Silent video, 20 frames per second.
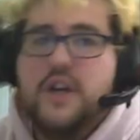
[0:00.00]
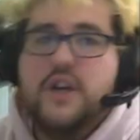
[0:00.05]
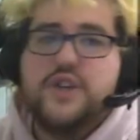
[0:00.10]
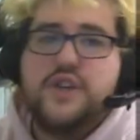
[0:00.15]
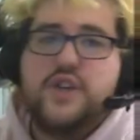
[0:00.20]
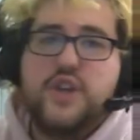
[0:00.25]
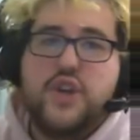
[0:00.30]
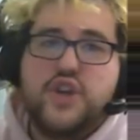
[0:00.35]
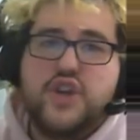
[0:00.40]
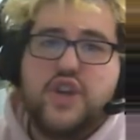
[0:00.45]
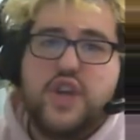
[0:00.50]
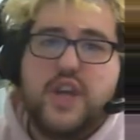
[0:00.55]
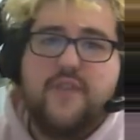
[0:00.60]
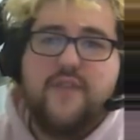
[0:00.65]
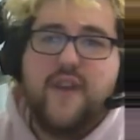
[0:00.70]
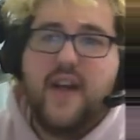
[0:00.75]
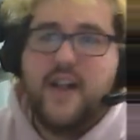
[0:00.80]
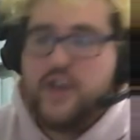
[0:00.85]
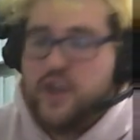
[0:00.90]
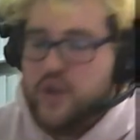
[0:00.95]
So your chi
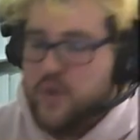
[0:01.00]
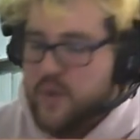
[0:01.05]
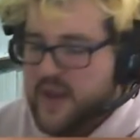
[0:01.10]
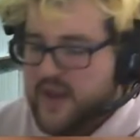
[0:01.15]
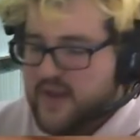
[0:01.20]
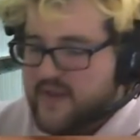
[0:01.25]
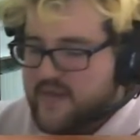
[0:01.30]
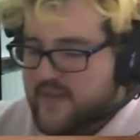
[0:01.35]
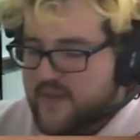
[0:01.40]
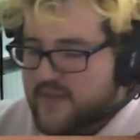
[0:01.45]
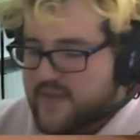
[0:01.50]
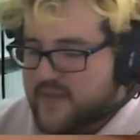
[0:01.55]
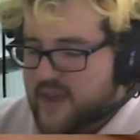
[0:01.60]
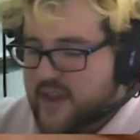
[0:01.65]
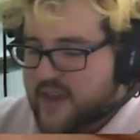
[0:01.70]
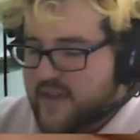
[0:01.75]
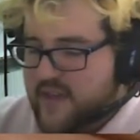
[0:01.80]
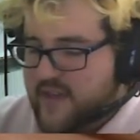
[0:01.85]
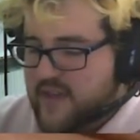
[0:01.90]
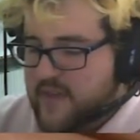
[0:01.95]
value is
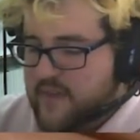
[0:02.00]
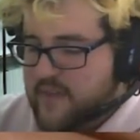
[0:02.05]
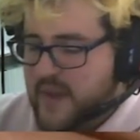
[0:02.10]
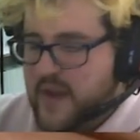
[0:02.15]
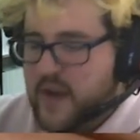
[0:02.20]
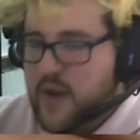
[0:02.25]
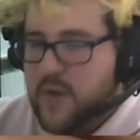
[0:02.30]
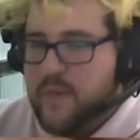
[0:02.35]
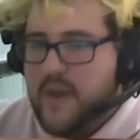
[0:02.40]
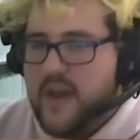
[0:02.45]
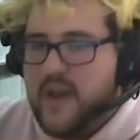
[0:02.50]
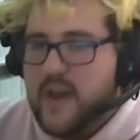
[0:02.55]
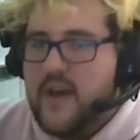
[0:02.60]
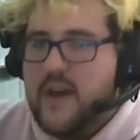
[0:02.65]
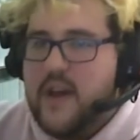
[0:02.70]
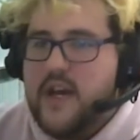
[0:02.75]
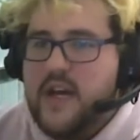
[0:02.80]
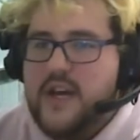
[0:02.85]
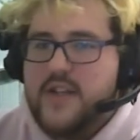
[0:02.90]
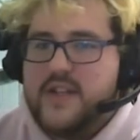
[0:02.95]
this bit up here.
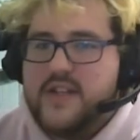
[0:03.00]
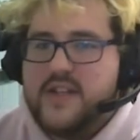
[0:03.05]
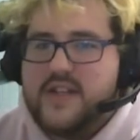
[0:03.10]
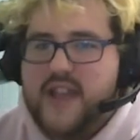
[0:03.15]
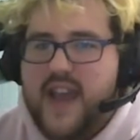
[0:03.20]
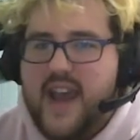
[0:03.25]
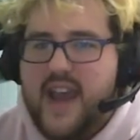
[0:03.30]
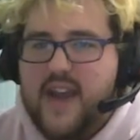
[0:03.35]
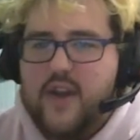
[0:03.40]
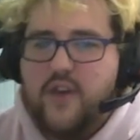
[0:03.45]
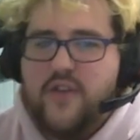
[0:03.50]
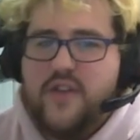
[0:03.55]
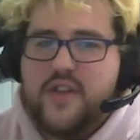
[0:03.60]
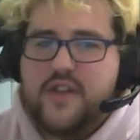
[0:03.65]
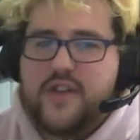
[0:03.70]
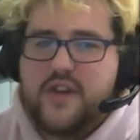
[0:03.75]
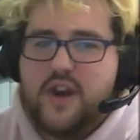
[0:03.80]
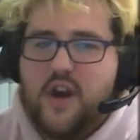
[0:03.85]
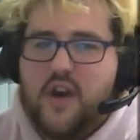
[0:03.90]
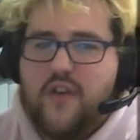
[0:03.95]
You can see it's 8 on this
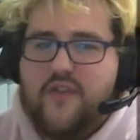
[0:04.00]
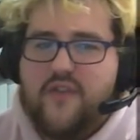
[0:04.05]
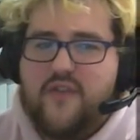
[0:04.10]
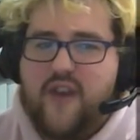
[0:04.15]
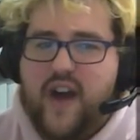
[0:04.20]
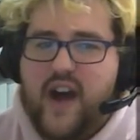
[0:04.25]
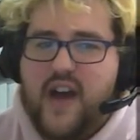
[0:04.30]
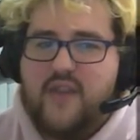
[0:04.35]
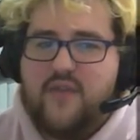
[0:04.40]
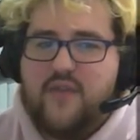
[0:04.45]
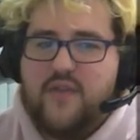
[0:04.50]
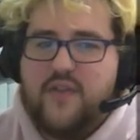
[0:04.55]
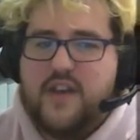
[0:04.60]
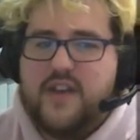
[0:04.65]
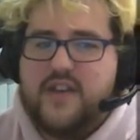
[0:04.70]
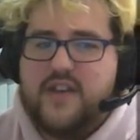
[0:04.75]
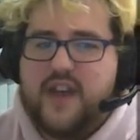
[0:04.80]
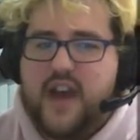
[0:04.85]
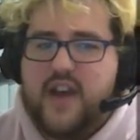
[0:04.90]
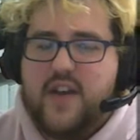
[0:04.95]
card, 5 on
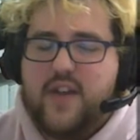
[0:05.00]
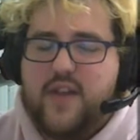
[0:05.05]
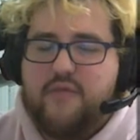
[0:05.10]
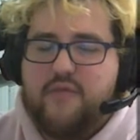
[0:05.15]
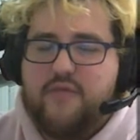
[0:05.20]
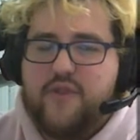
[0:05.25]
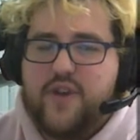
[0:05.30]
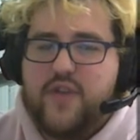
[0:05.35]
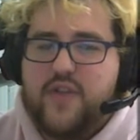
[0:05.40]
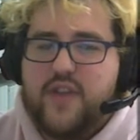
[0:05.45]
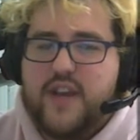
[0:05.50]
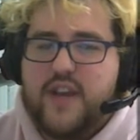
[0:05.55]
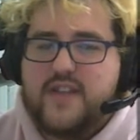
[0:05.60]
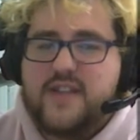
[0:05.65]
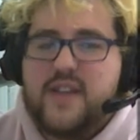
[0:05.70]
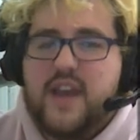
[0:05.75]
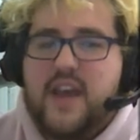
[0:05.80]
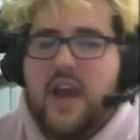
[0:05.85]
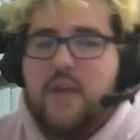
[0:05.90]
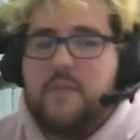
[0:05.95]
this, and 3 on
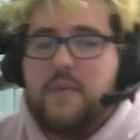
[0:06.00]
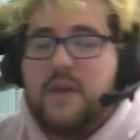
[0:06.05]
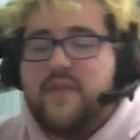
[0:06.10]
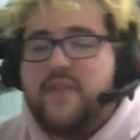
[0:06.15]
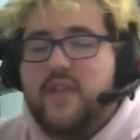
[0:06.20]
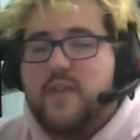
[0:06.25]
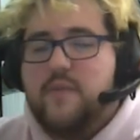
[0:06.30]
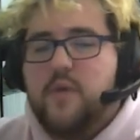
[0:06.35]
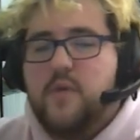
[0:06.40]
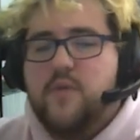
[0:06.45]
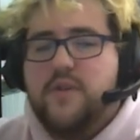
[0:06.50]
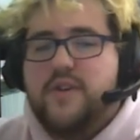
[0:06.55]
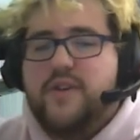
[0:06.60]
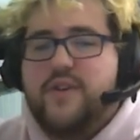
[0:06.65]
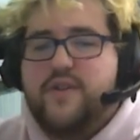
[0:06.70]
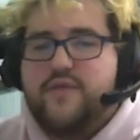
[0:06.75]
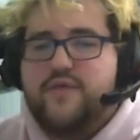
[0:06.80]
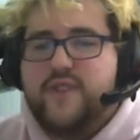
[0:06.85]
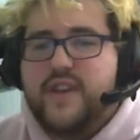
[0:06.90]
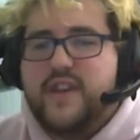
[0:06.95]
this. I believe at the moment
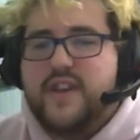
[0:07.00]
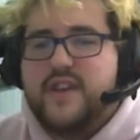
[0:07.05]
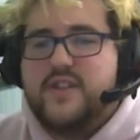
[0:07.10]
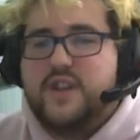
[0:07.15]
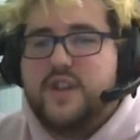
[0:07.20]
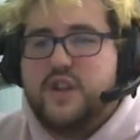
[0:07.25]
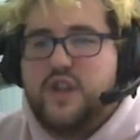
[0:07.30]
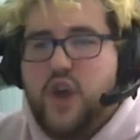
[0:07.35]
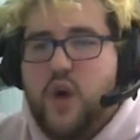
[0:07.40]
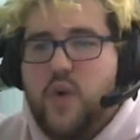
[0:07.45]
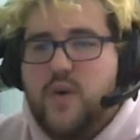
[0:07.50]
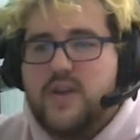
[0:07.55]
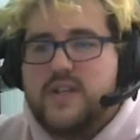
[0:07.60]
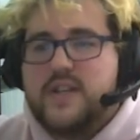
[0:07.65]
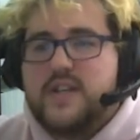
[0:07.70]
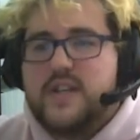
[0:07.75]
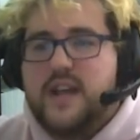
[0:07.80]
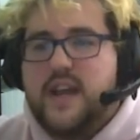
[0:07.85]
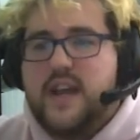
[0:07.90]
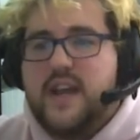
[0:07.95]
3 is the
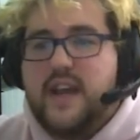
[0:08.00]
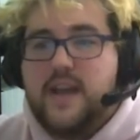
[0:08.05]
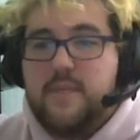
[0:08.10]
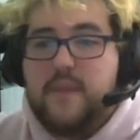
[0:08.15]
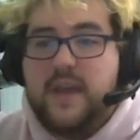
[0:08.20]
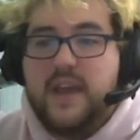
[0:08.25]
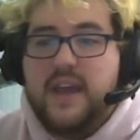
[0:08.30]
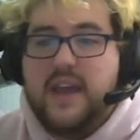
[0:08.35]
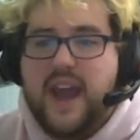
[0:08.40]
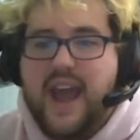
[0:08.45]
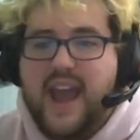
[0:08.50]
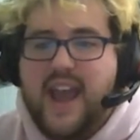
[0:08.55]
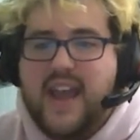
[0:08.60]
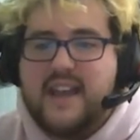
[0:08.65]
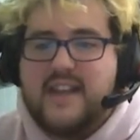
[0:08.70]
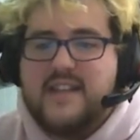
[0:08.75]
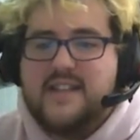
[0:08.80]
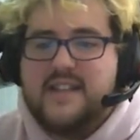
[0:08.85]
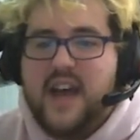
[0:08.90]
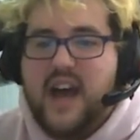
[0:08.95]
lowest it can be and 8
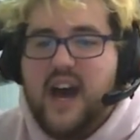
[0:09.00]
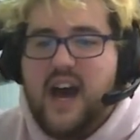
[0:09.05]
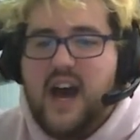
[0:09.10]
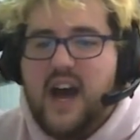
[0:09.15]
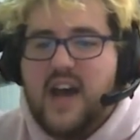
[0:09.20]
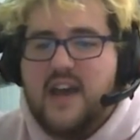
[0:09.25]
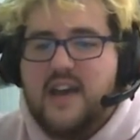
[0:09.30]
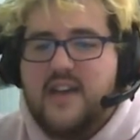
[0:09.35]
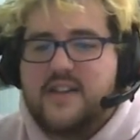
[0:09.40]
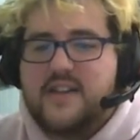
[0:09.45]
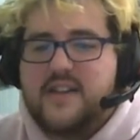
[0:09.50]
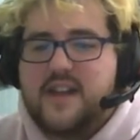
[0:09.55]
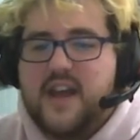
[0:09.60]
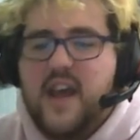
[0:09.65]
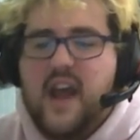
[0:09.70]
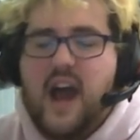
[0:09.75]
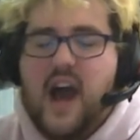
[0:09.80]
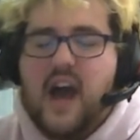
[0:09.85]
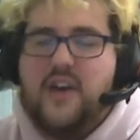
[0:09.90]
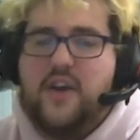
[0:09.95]
is the highest.
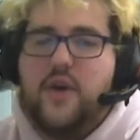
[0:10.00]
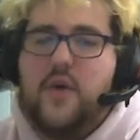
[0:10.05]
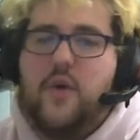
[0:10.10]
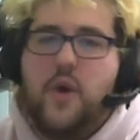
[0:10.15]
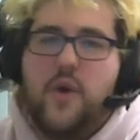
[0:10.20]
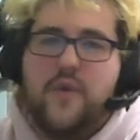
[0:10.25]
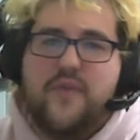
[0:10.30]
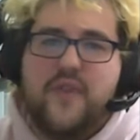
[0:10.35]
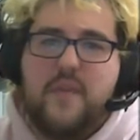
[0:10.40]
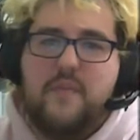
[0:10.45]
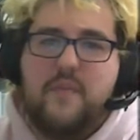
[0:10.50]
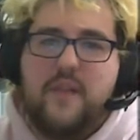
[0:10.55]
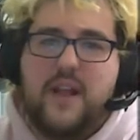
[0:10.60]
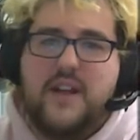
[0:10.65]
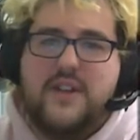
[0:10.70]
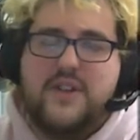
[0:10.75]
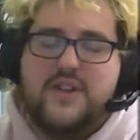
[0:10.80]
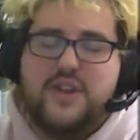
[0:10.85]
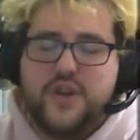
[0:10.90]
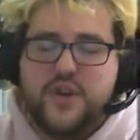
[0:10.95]
I don't know if they
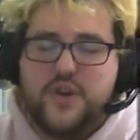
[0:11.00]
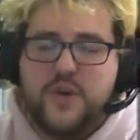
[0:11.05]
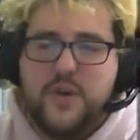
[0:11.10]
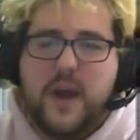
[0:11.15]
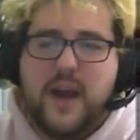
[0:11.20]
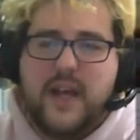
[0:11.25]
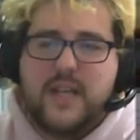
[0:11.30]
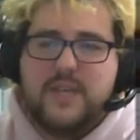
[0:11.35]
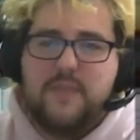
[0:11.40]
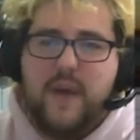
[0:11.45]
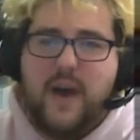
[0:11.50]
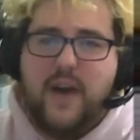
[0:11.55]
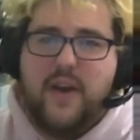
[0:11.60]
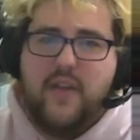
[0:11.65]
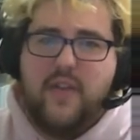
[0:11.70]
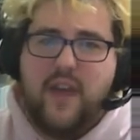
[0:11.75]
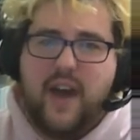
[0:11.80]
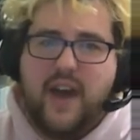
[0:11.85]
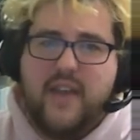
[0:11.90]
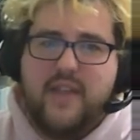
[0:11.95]
plan to expand
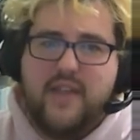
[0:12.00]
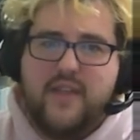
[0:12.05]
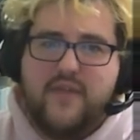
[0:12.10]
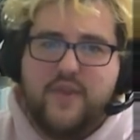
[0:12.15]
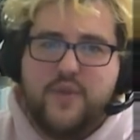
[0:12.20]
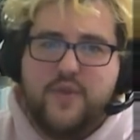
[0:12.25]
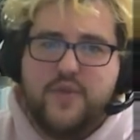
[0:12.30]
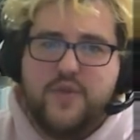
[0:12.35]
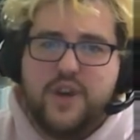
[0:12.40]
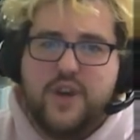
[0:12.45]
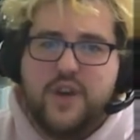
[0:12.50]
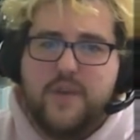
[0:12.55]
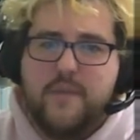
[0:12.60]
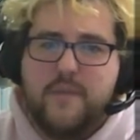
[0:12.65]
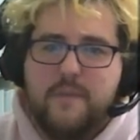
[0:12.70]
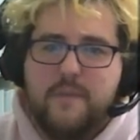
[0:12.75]
on that in the future.